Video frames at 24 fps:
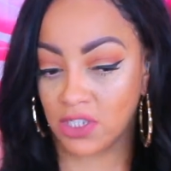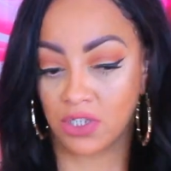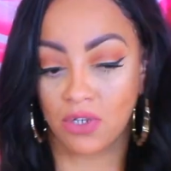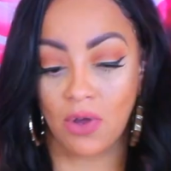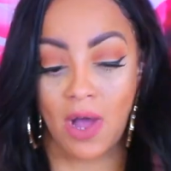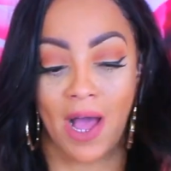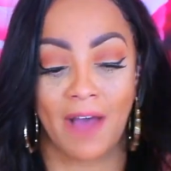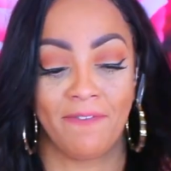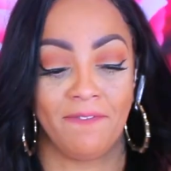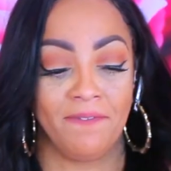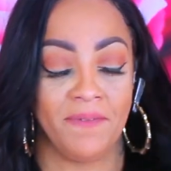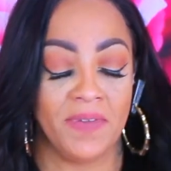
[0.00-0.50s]
So
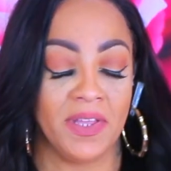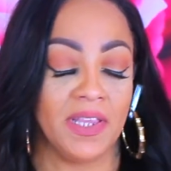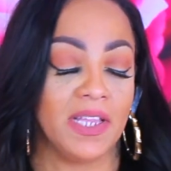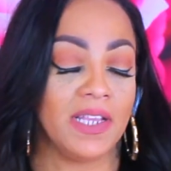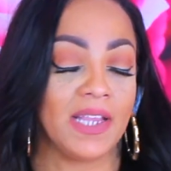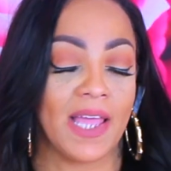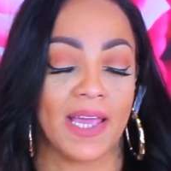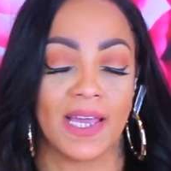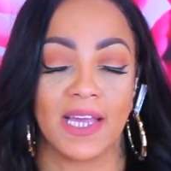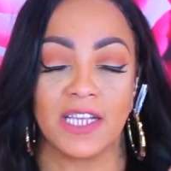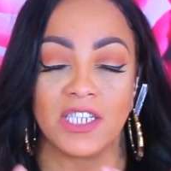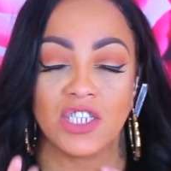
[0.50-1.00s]
I'm feeling
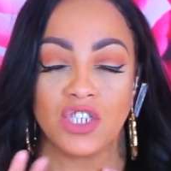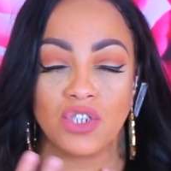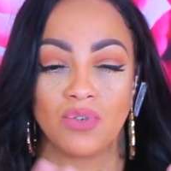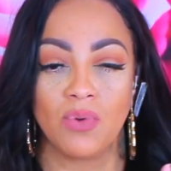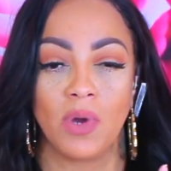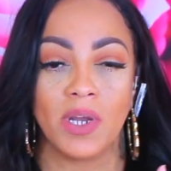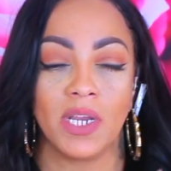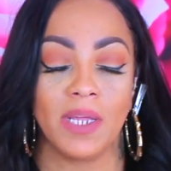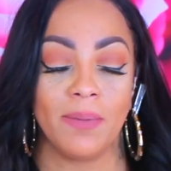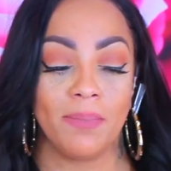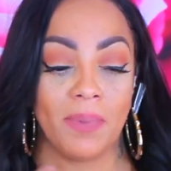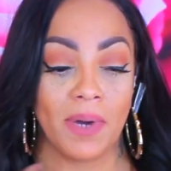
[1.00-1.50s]
like it's
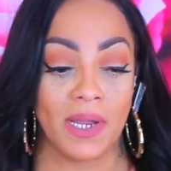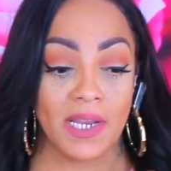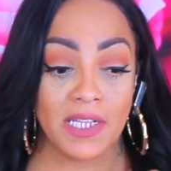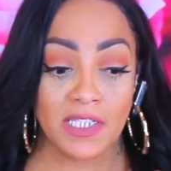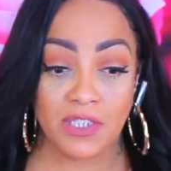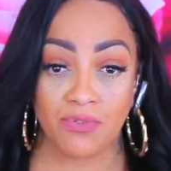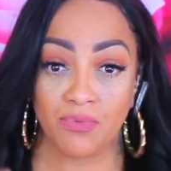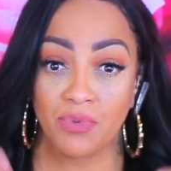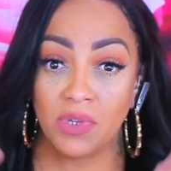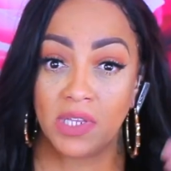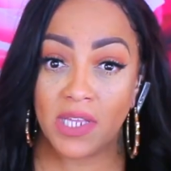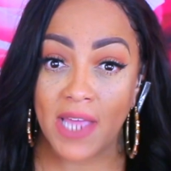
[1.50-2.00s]
20, but
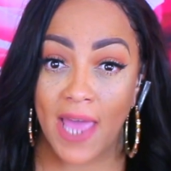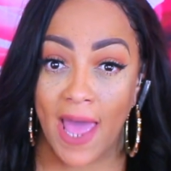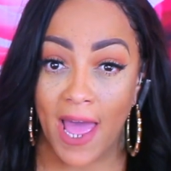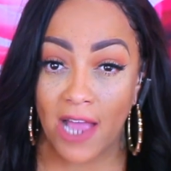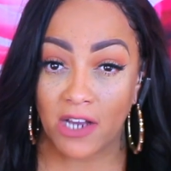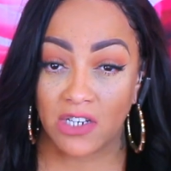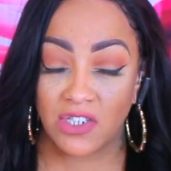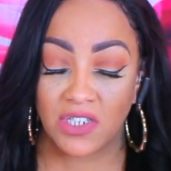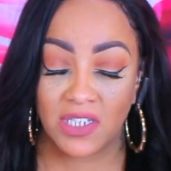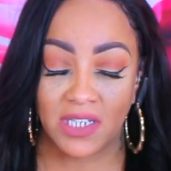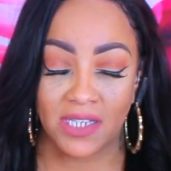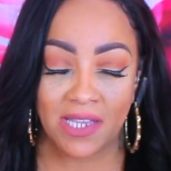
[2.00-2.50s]
it's really
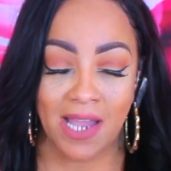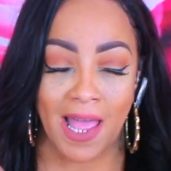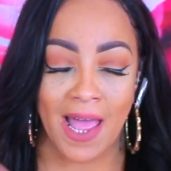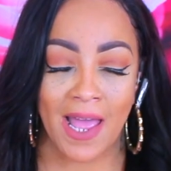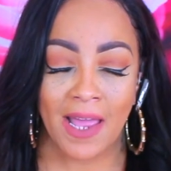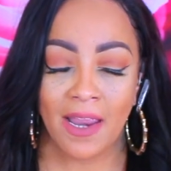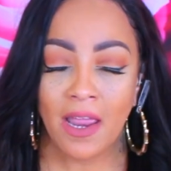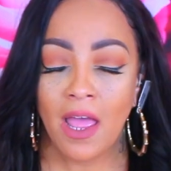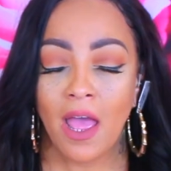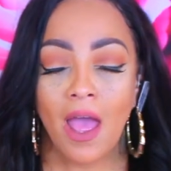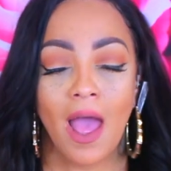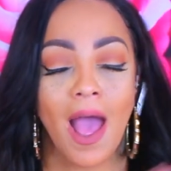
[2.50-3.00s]
actually
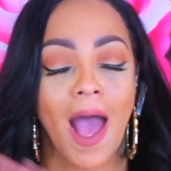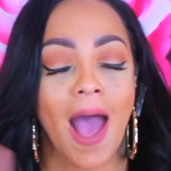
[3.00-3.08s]
not.